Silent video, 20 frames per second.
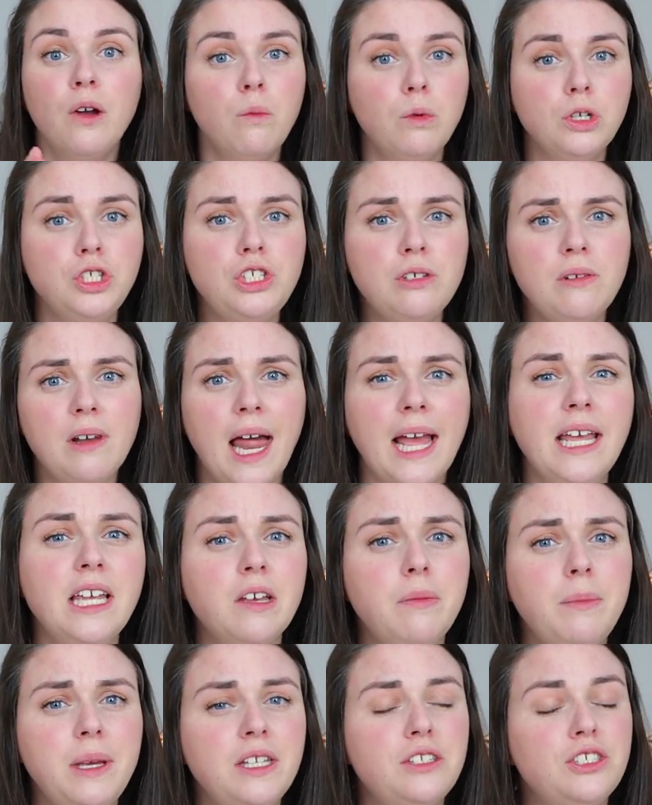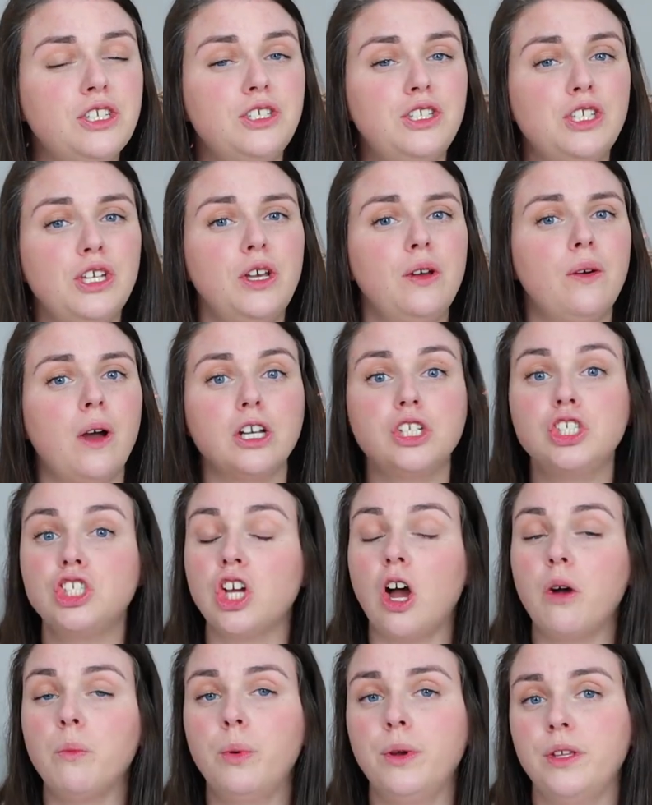Would you like me to do a
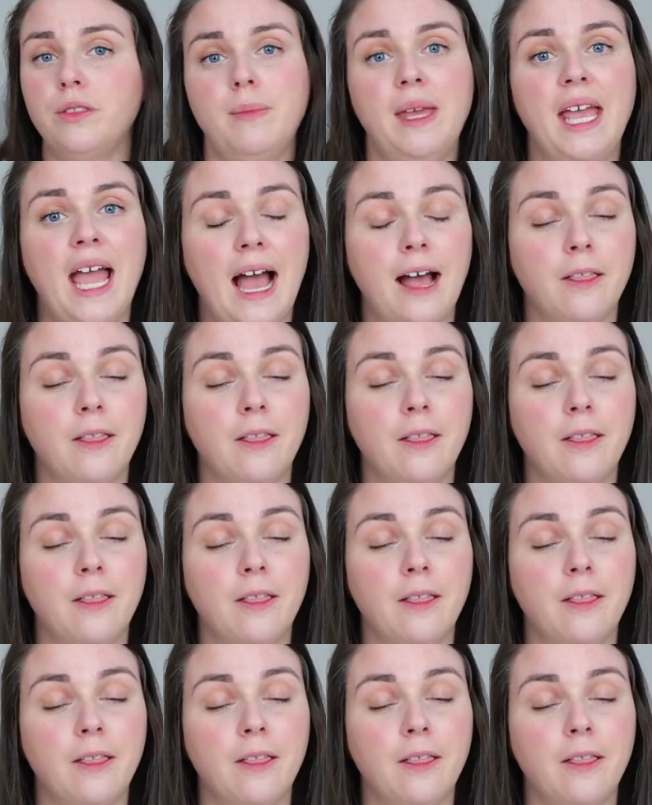Shop With Me